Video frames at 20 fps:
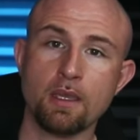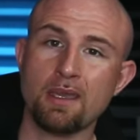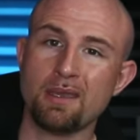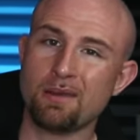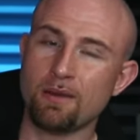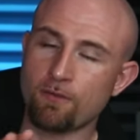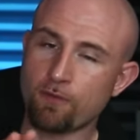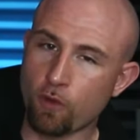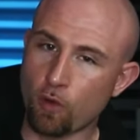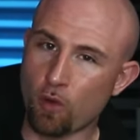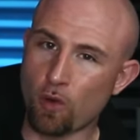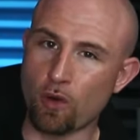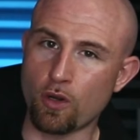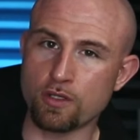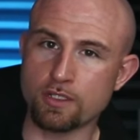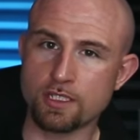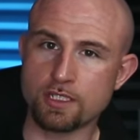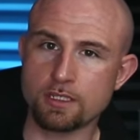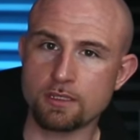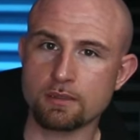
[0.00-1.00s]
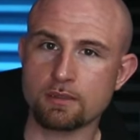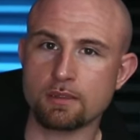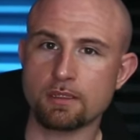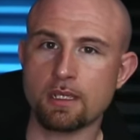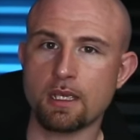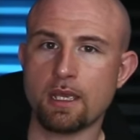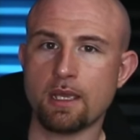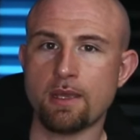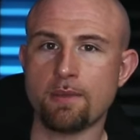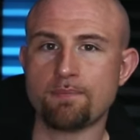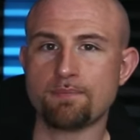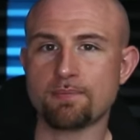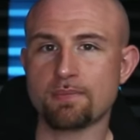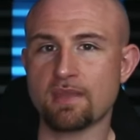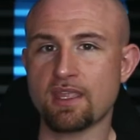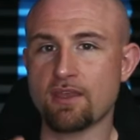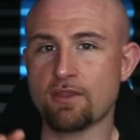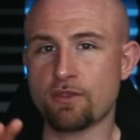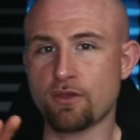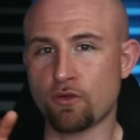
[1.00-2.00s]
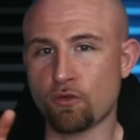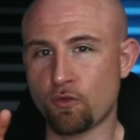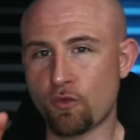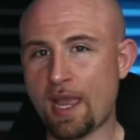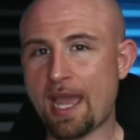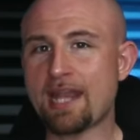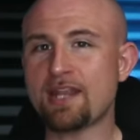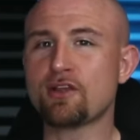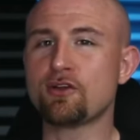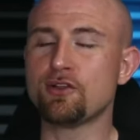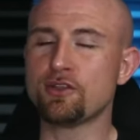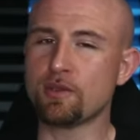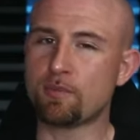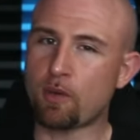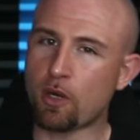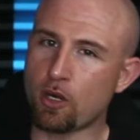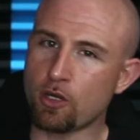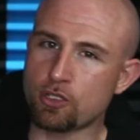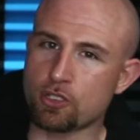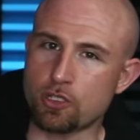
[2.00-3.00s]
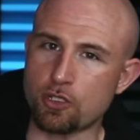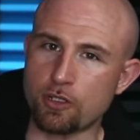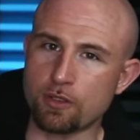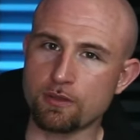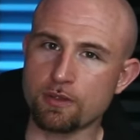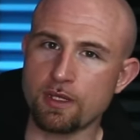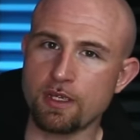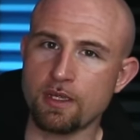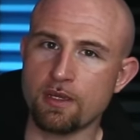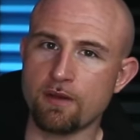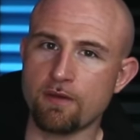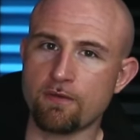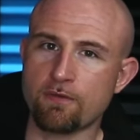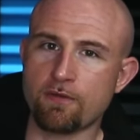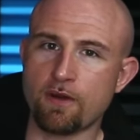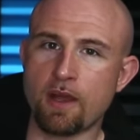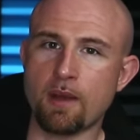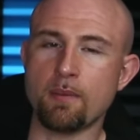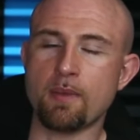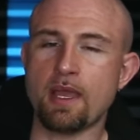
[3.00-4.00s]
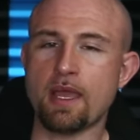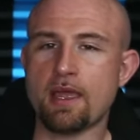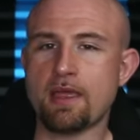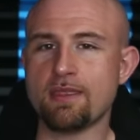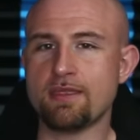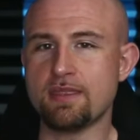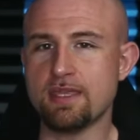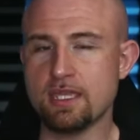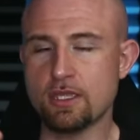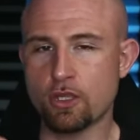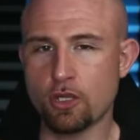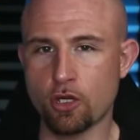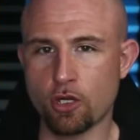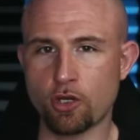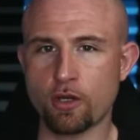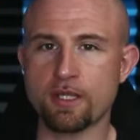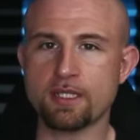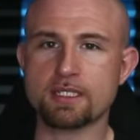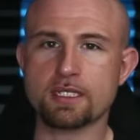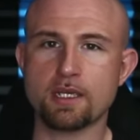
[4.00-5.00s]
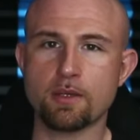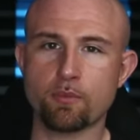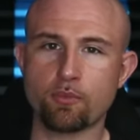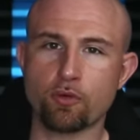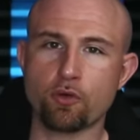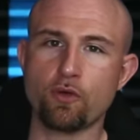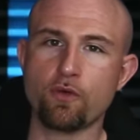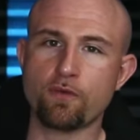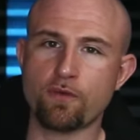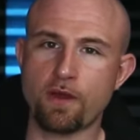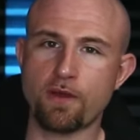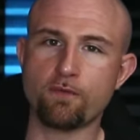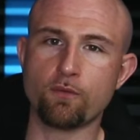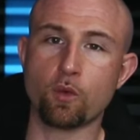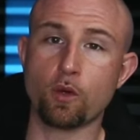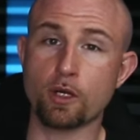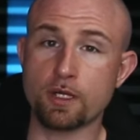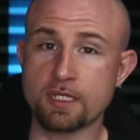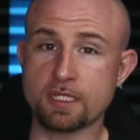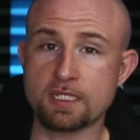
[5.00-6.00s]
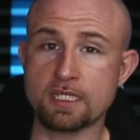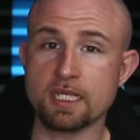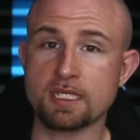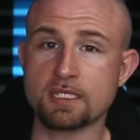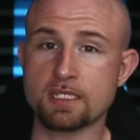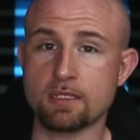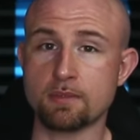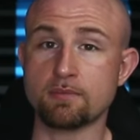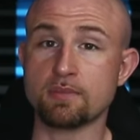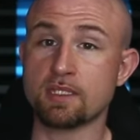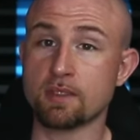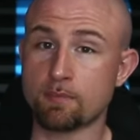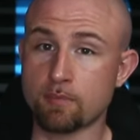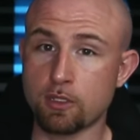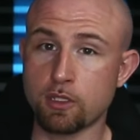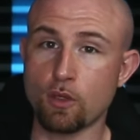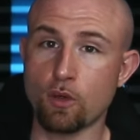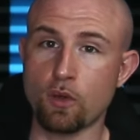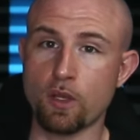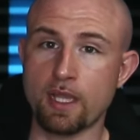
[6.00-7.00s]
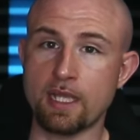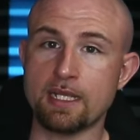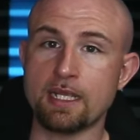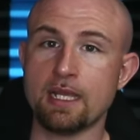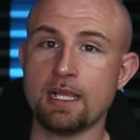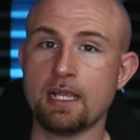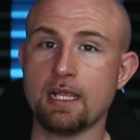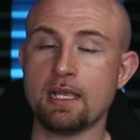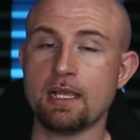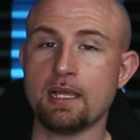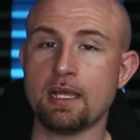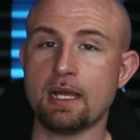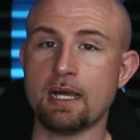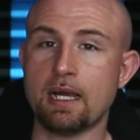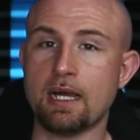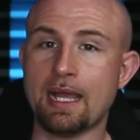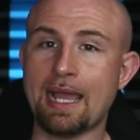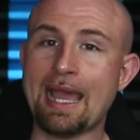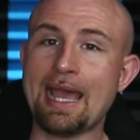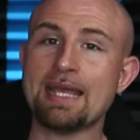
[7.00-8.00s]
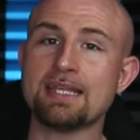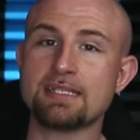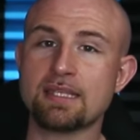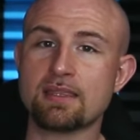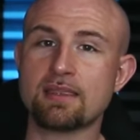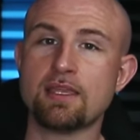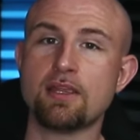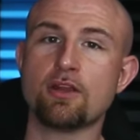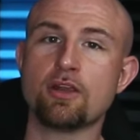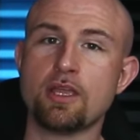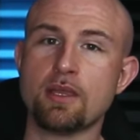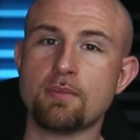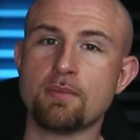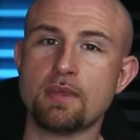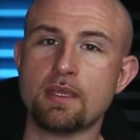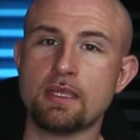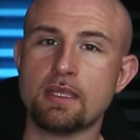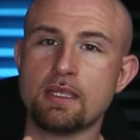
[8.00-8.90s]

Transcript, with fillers: Of course, the radical departure from the current proof of work system deployed on Ethereum